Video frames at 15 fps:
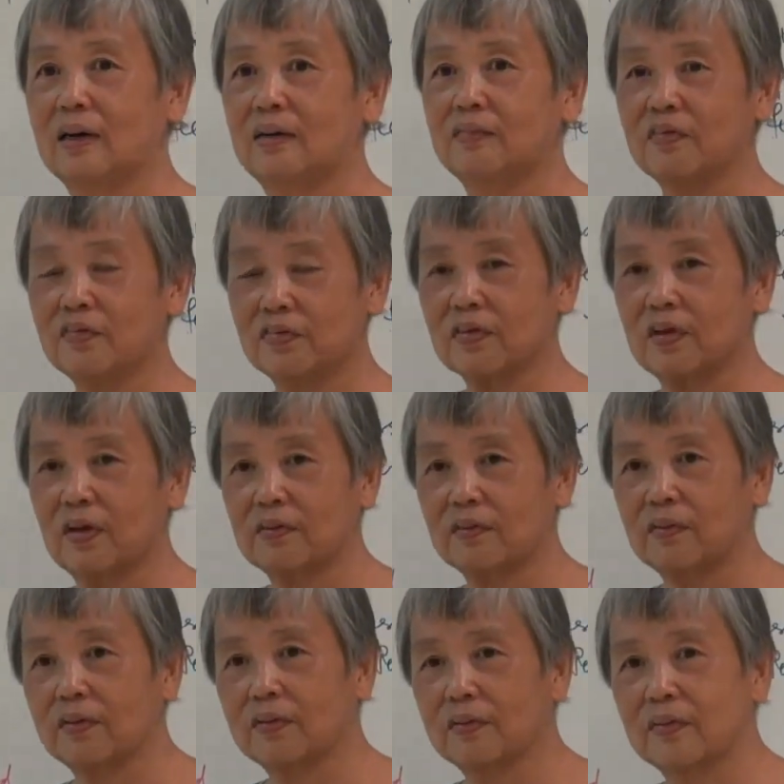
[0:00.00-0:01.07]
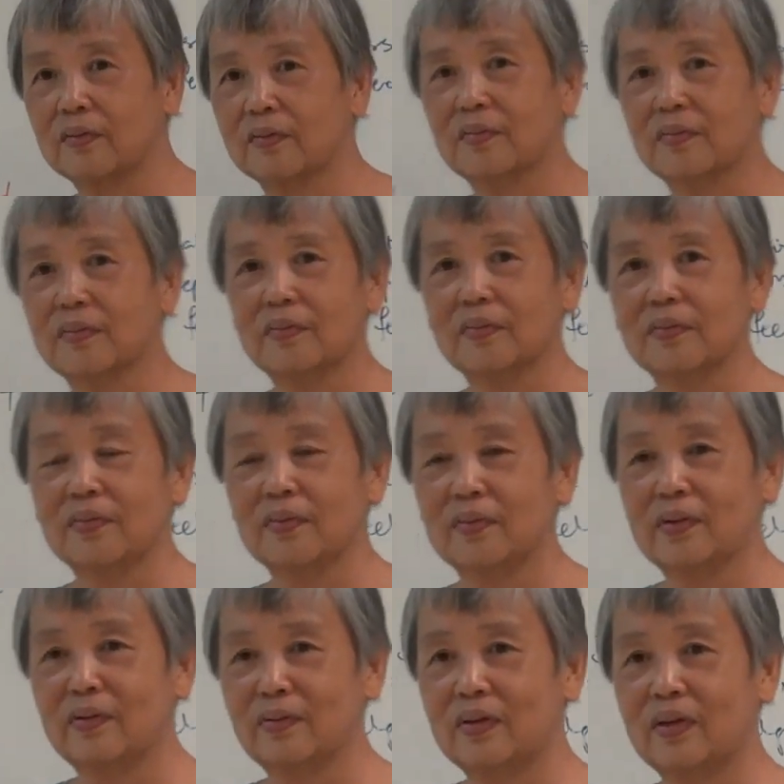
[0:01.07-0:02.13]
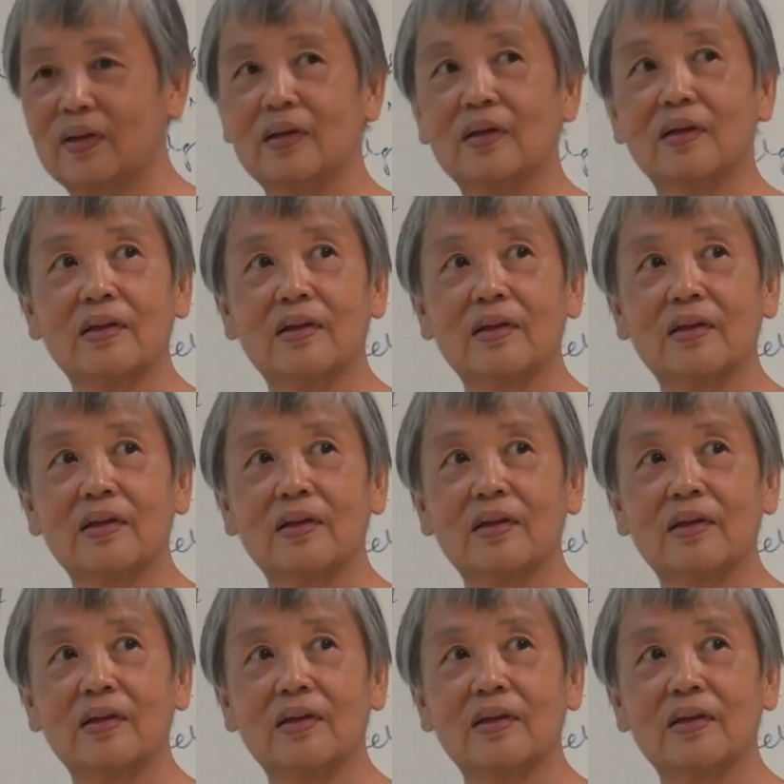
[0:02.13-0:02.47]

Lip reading: first tetrade. Okay,